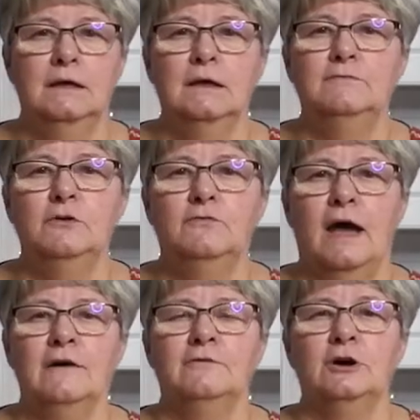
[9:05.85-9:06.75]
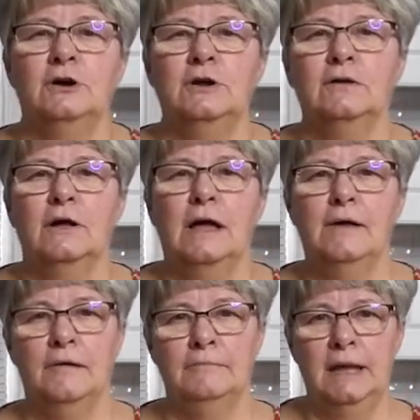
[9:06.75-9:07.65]
If you've ever
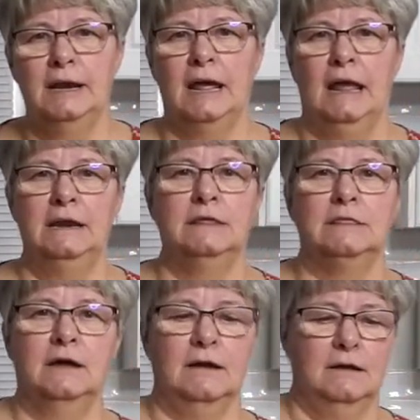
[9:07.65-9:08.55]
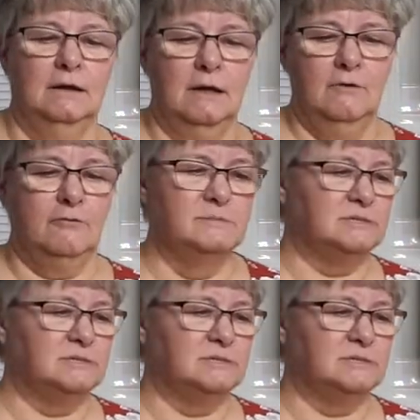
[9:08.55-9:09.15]
made anything from